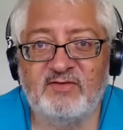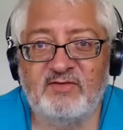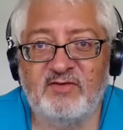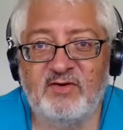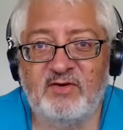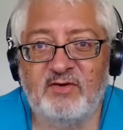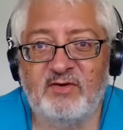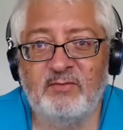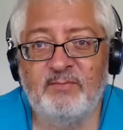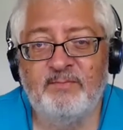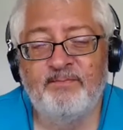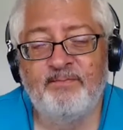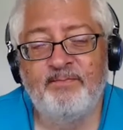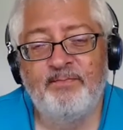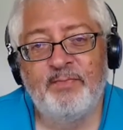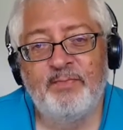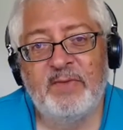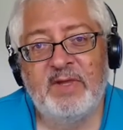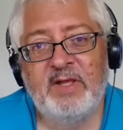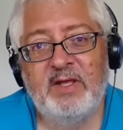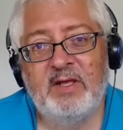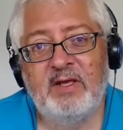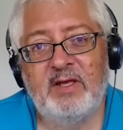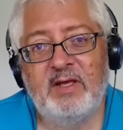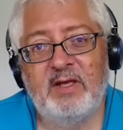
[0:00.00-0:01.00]
So
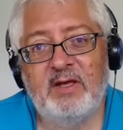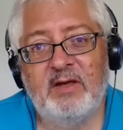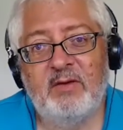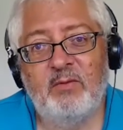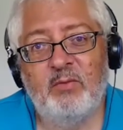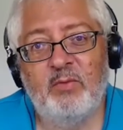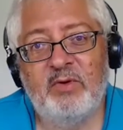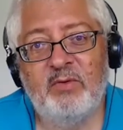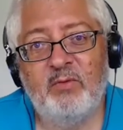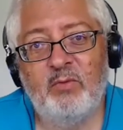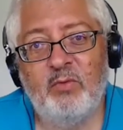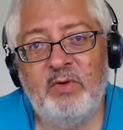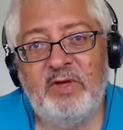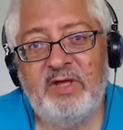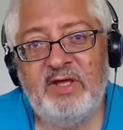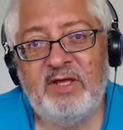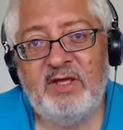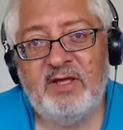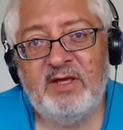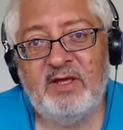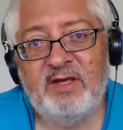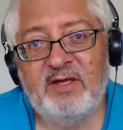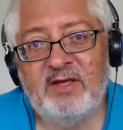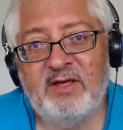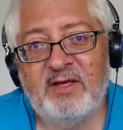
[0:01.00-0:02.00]
uh, mm-hmm. when
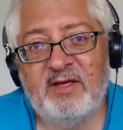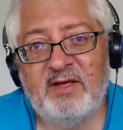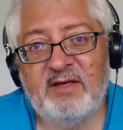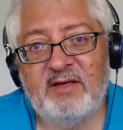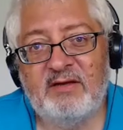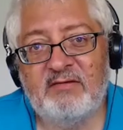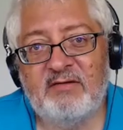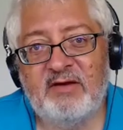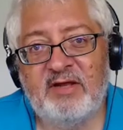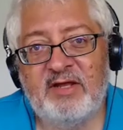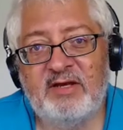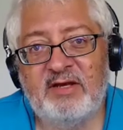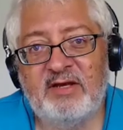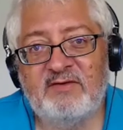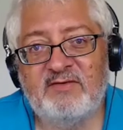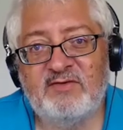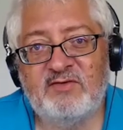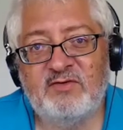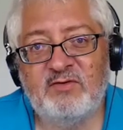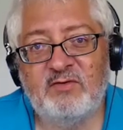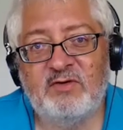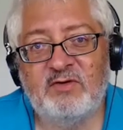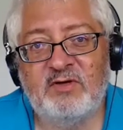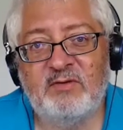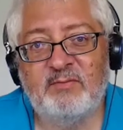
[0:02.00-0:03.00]
we uh, grade
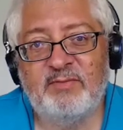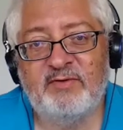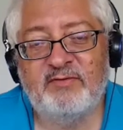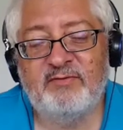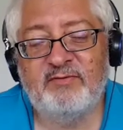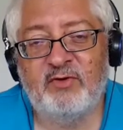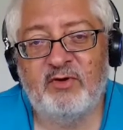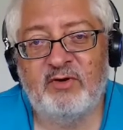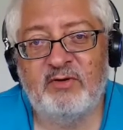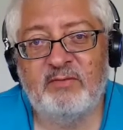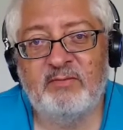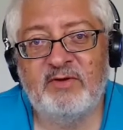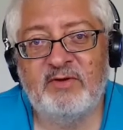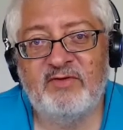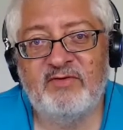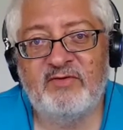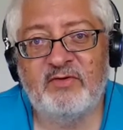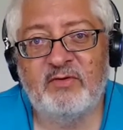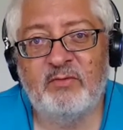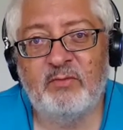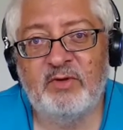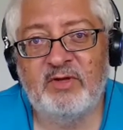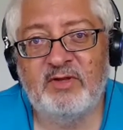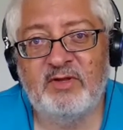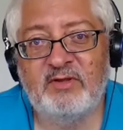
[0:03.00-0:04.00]
student
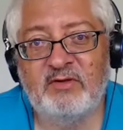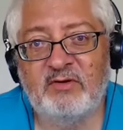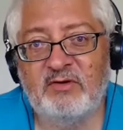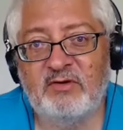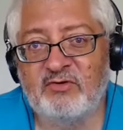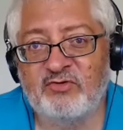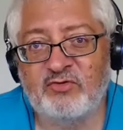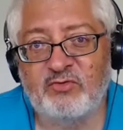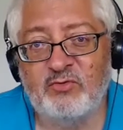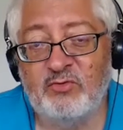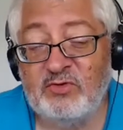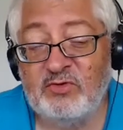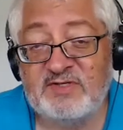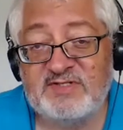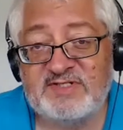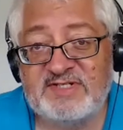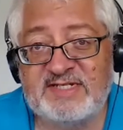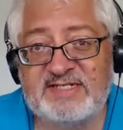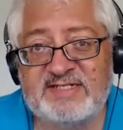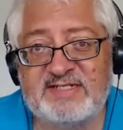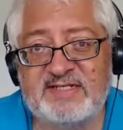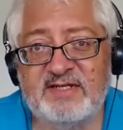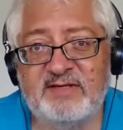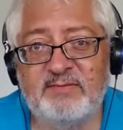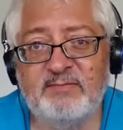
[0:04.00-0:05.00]
performance, or when the school
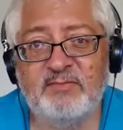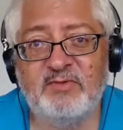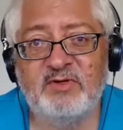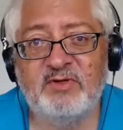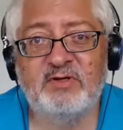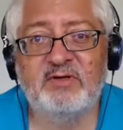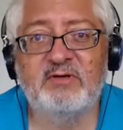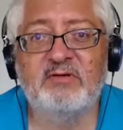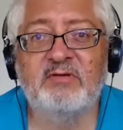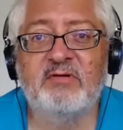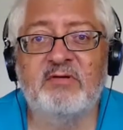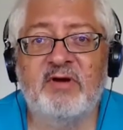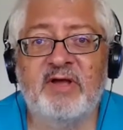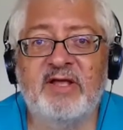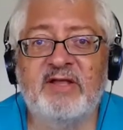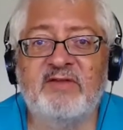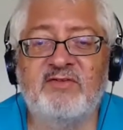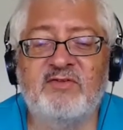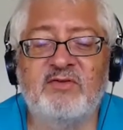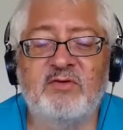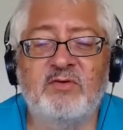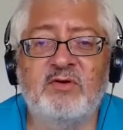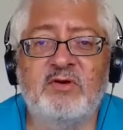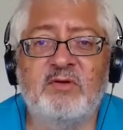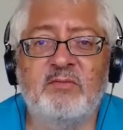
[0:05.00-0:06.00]
system, you know,
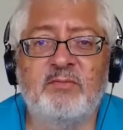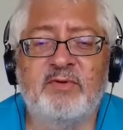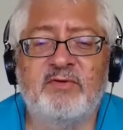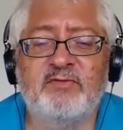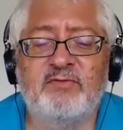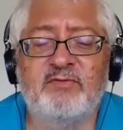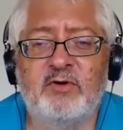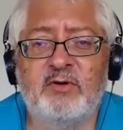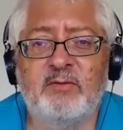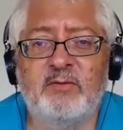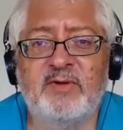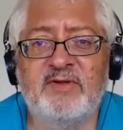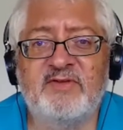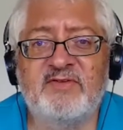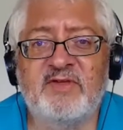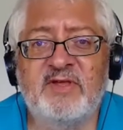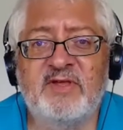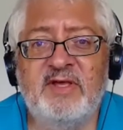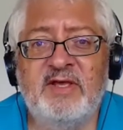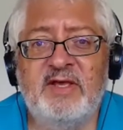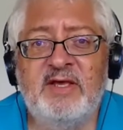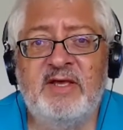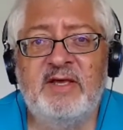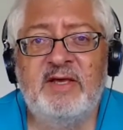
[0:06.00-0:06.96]
grades student performance,